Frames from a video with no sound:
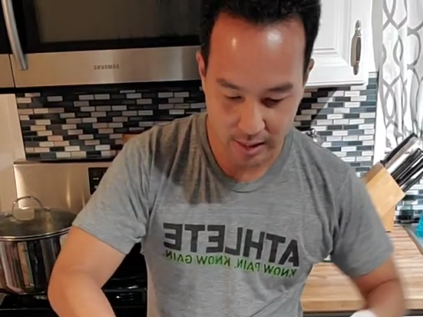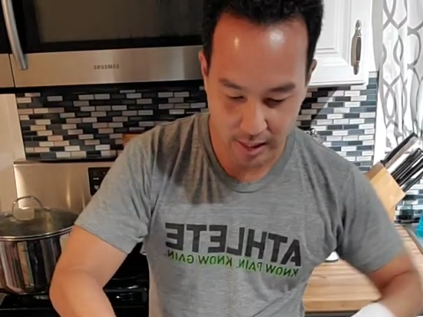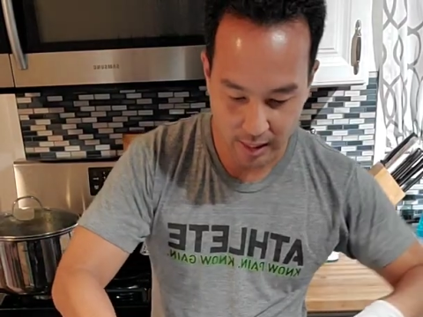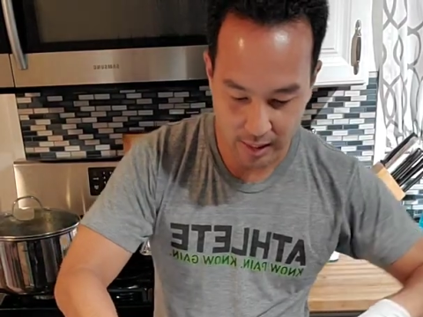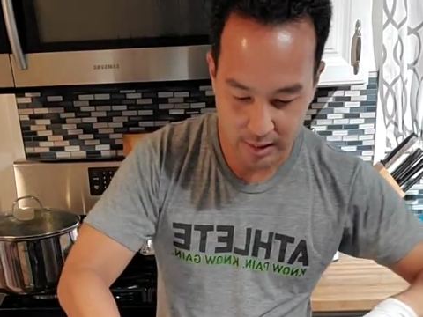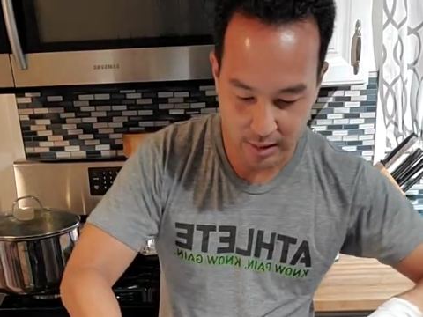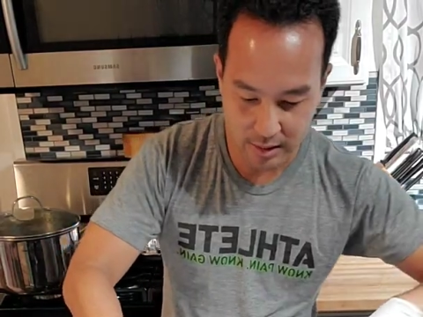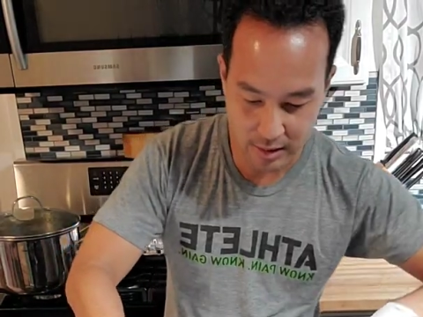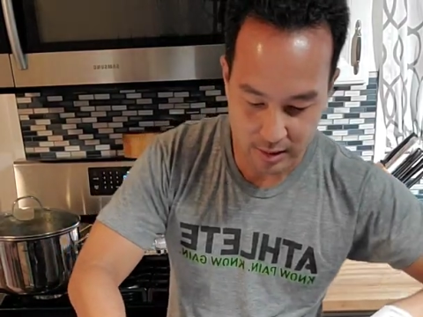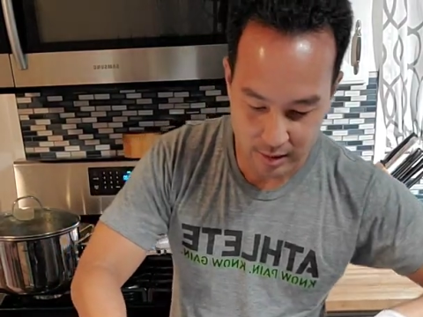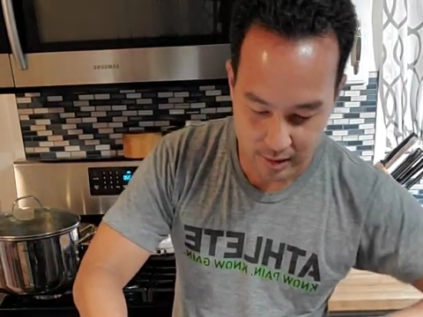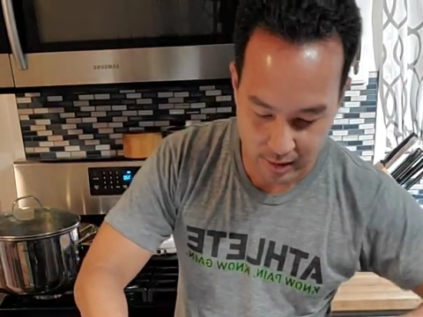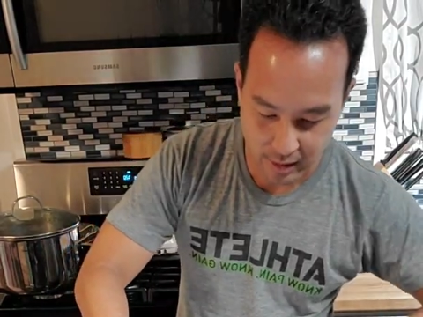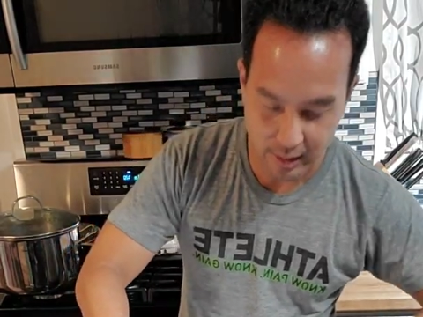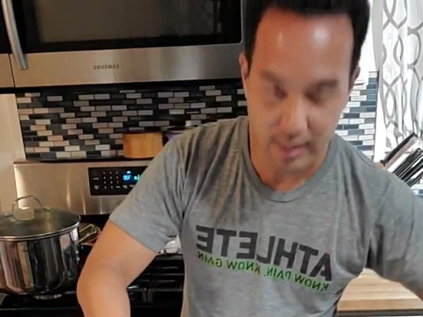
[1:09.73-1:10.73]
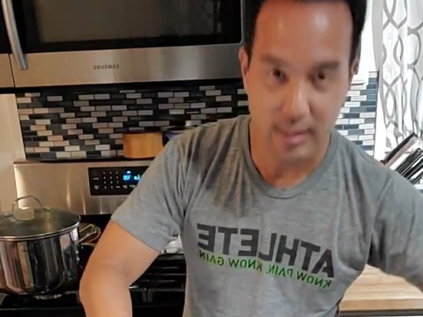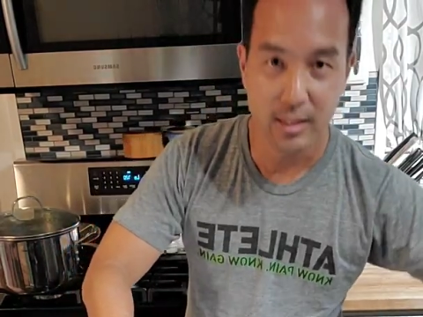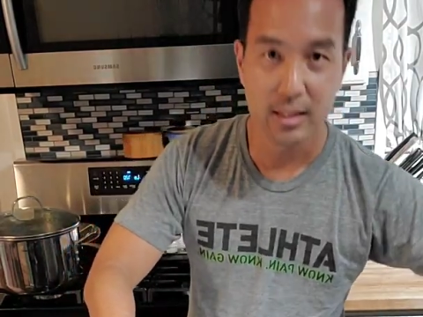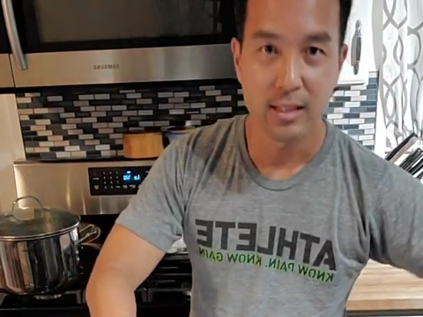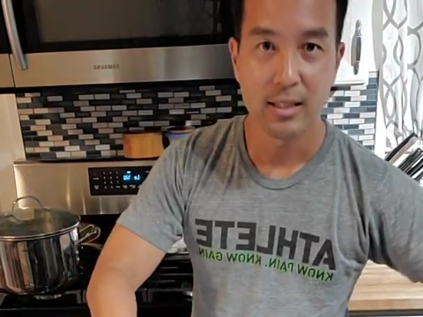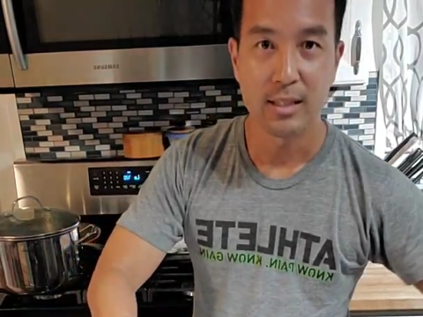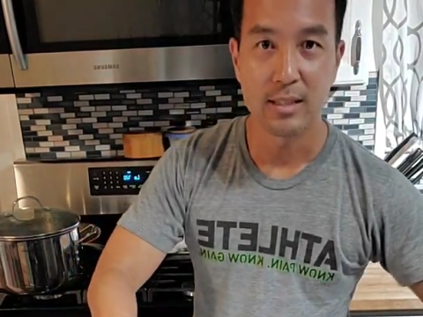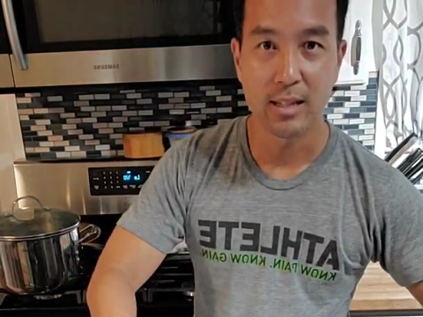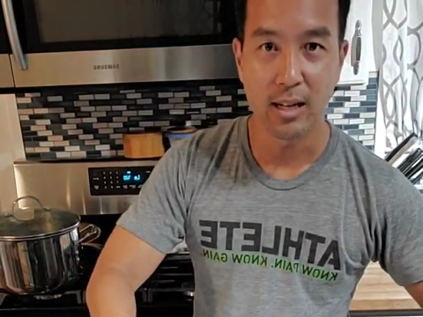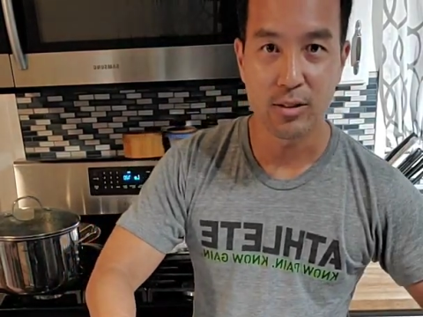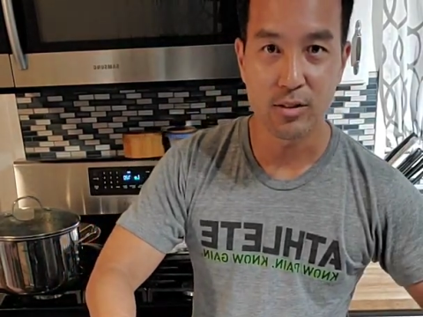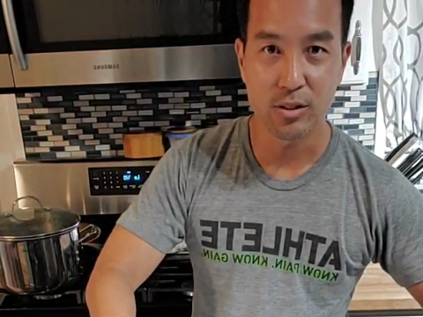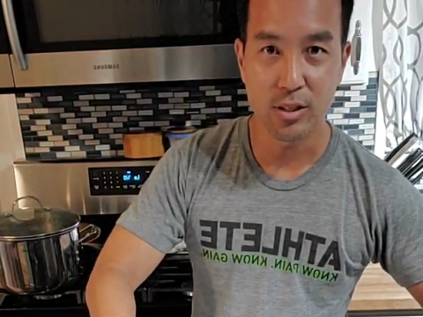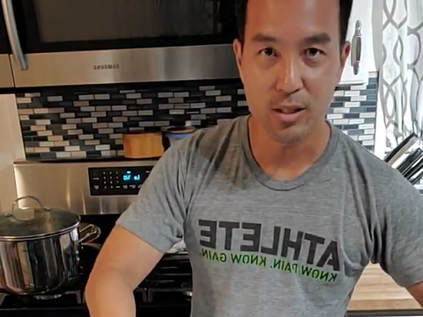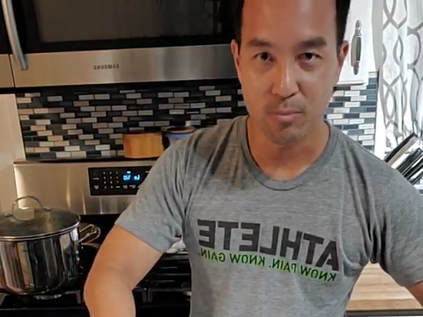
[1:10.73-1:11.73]
that, okay? Down
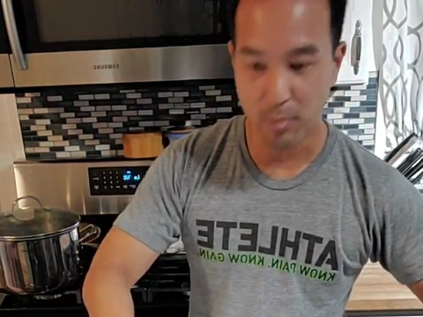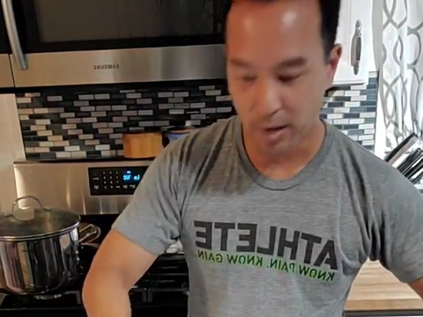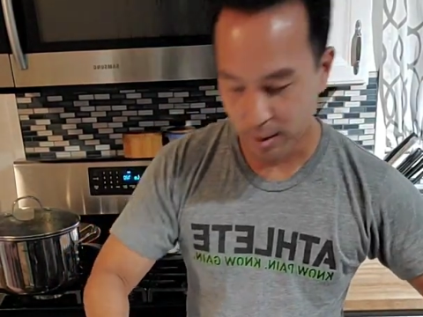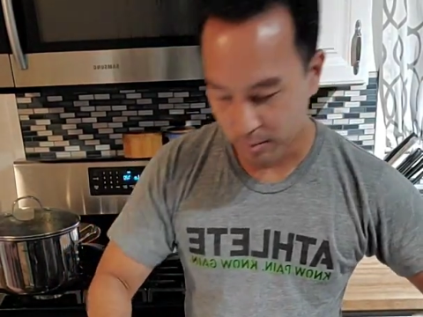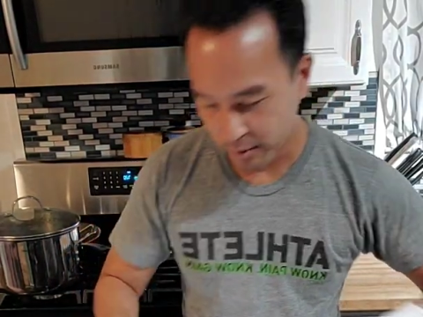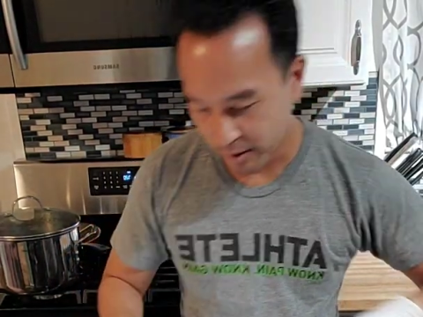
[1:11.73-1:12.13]
to this bottom